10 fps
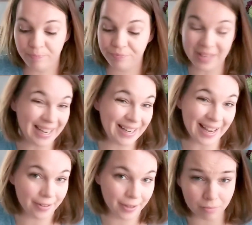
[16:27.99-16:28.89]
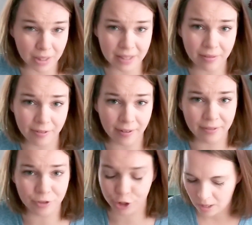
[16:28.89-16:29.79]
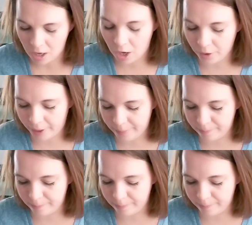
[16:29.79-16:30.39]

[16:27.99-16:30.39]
90, I don't know. But 75 for sure. Okay.